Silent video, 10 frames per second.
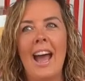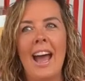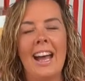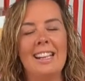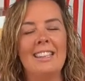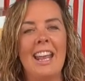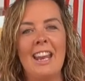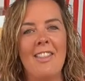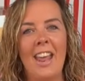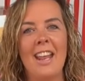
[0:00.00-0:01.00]
and
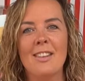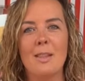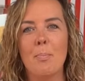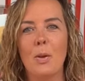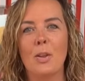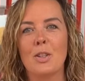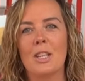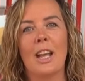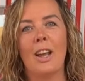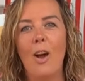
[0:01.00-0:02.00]
then at the end of the book there's
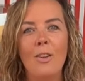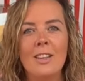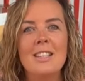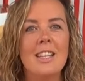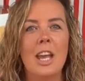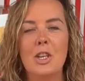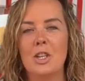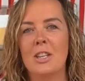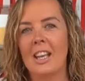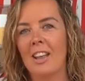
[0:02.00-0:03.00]
like a colouring
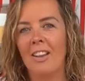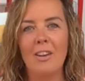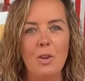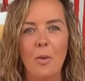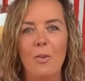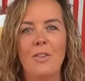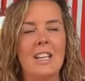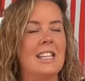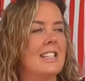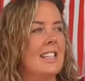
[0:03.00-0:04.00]
section, they can learn cool
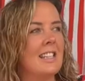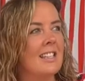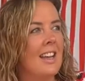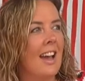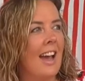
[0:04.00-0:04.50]
phrases,